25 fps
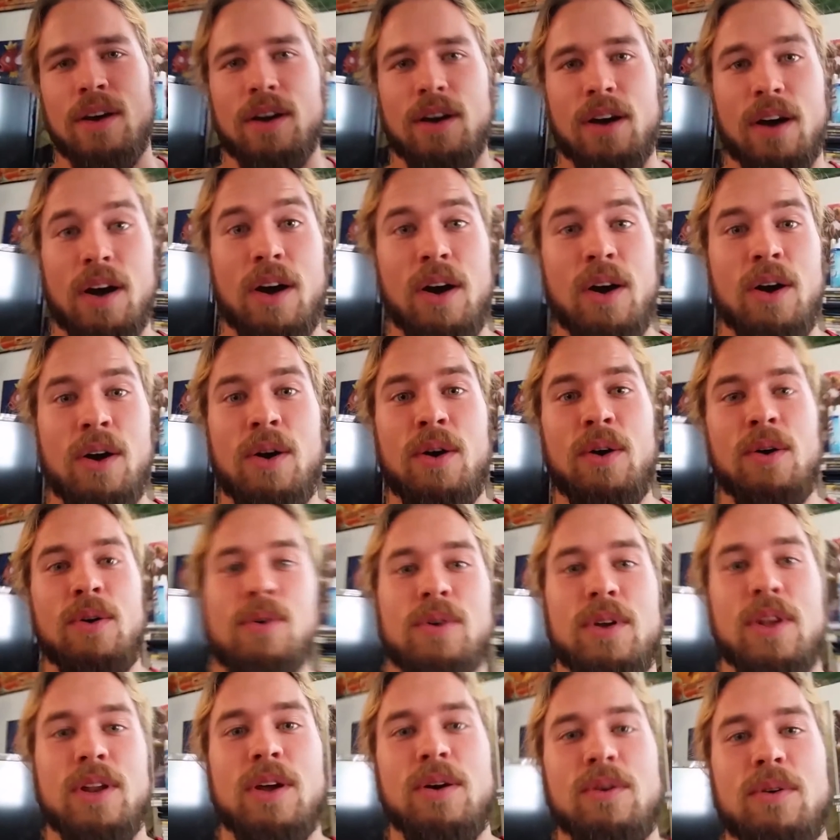oh,
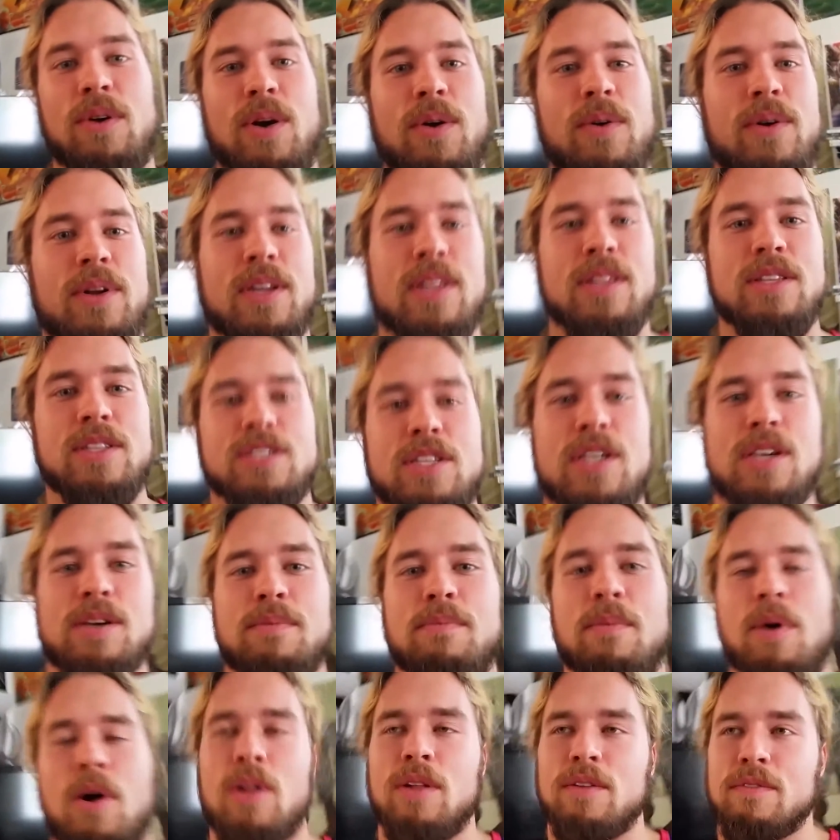you know, going to the
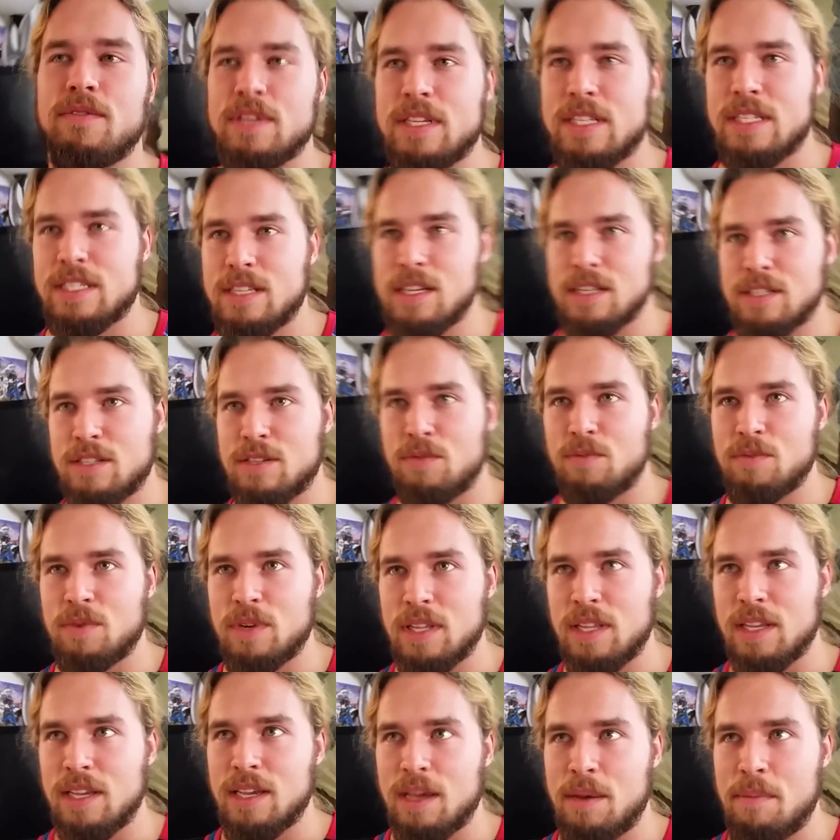gym, all of this doesn't
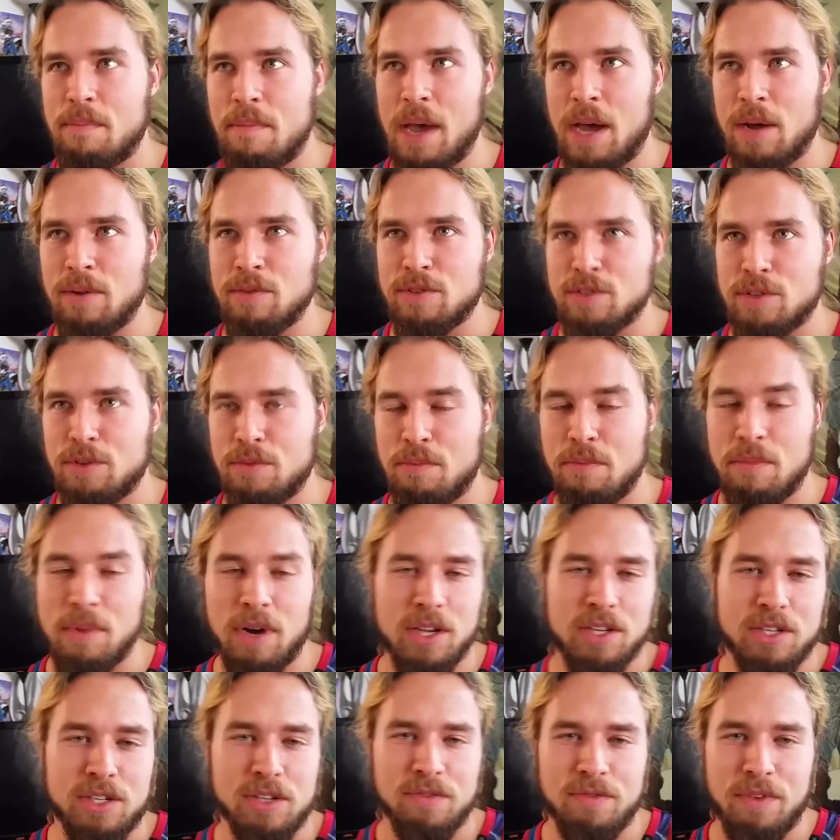really amount to
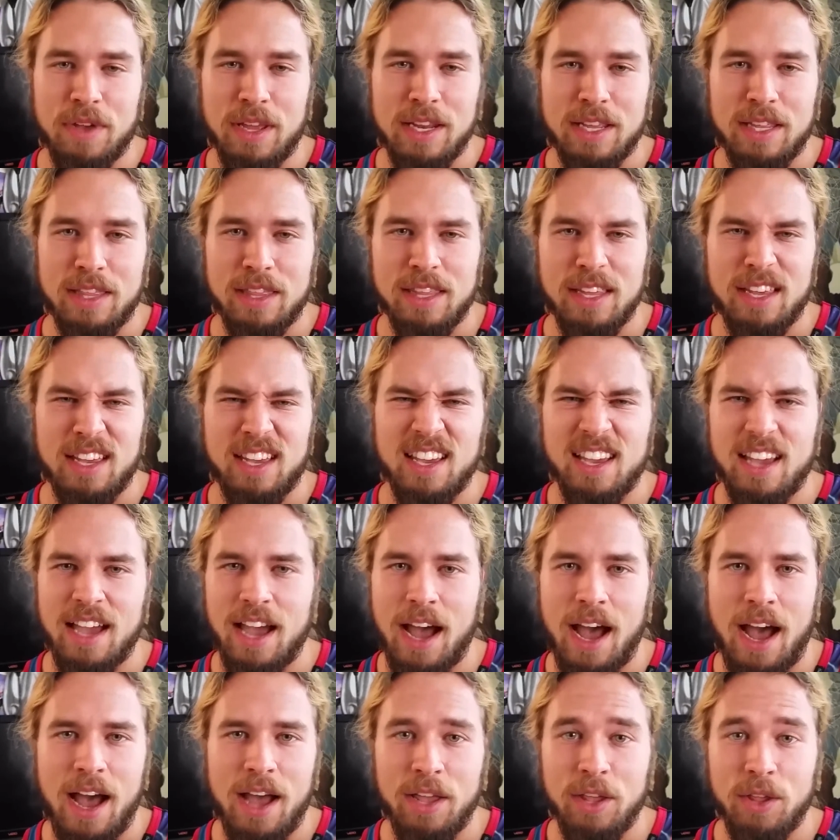much of anything.
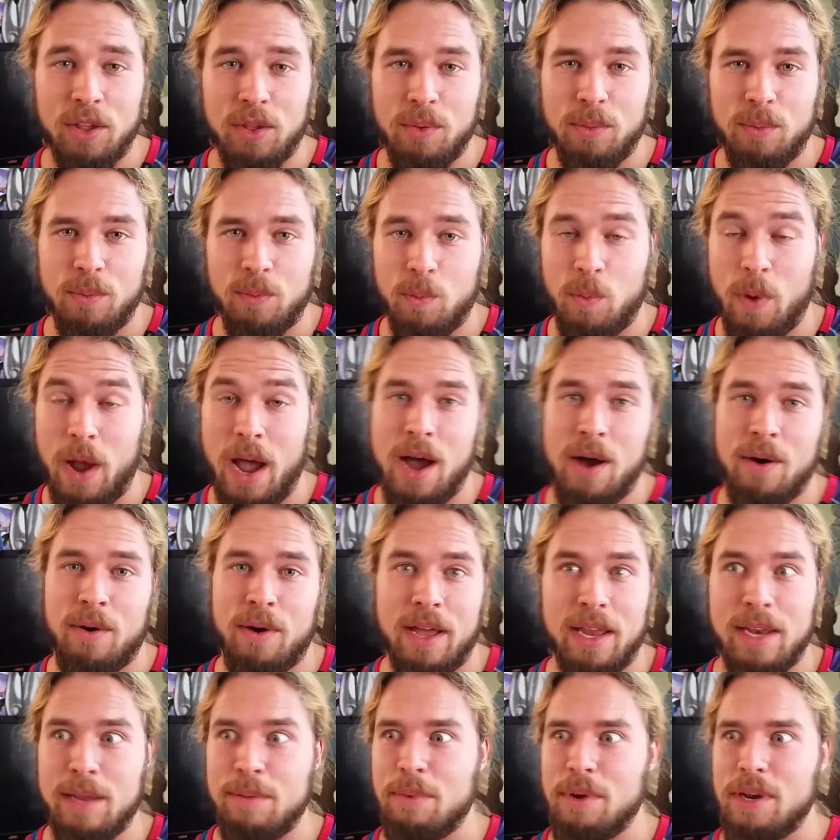Wow,
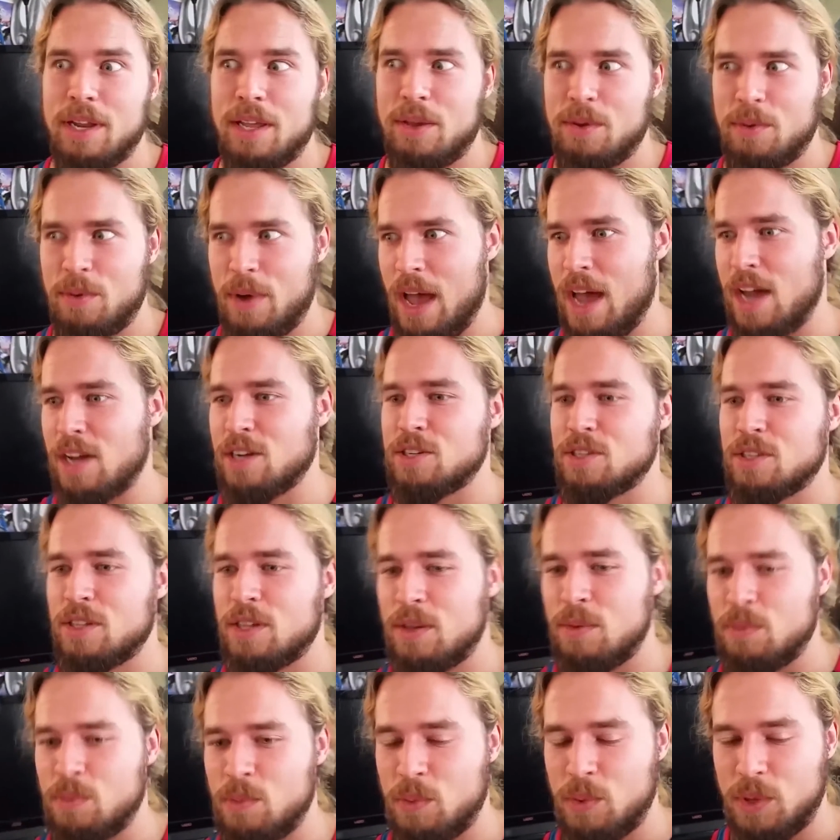anybody who
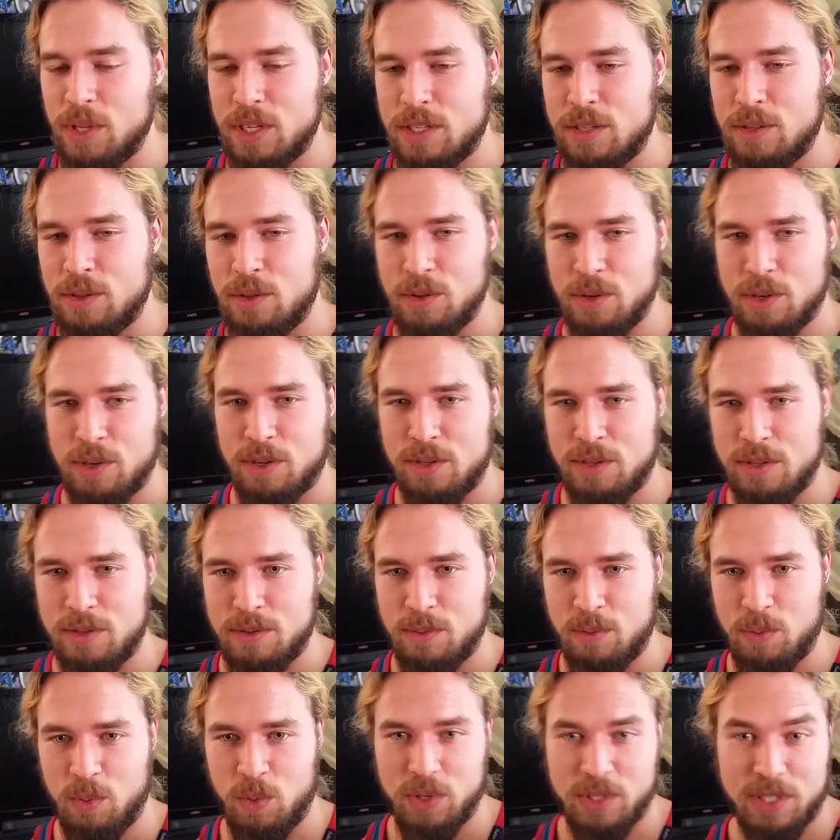actually was
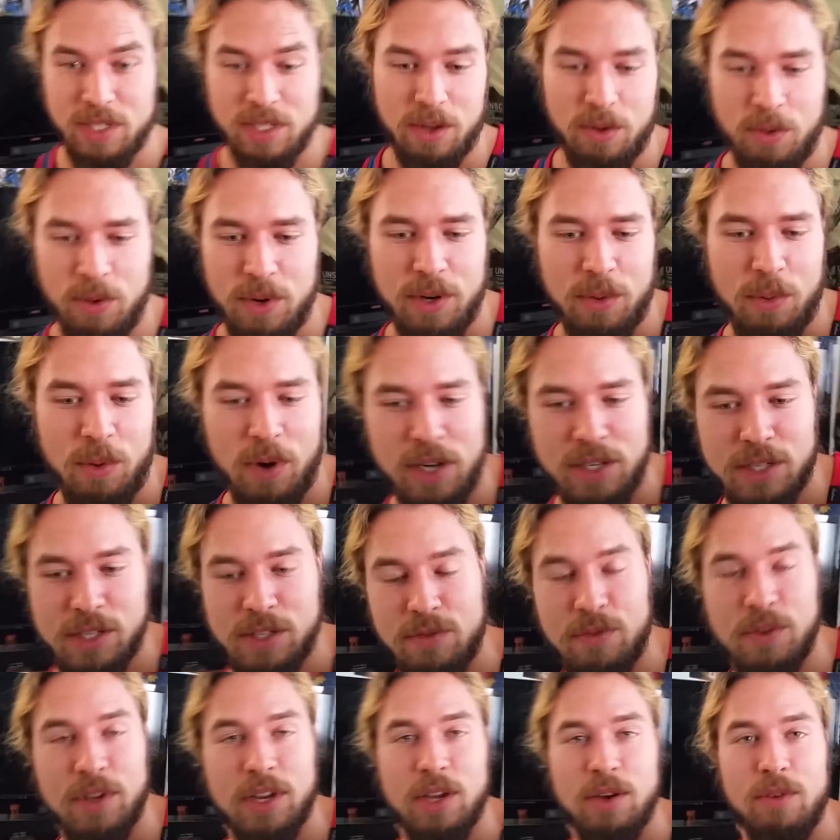going to watch
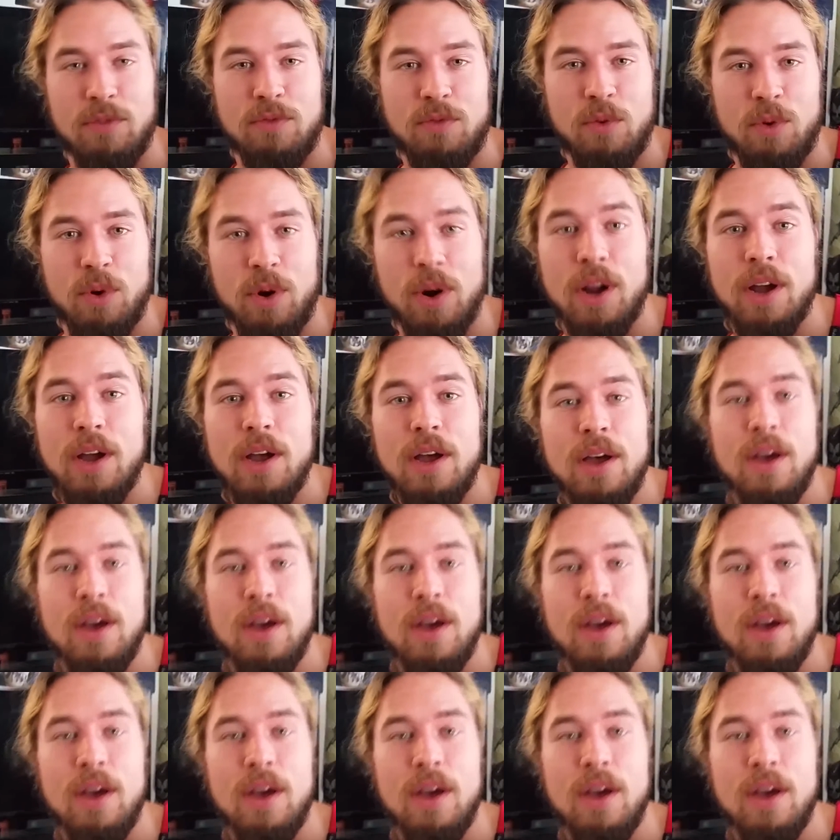this video for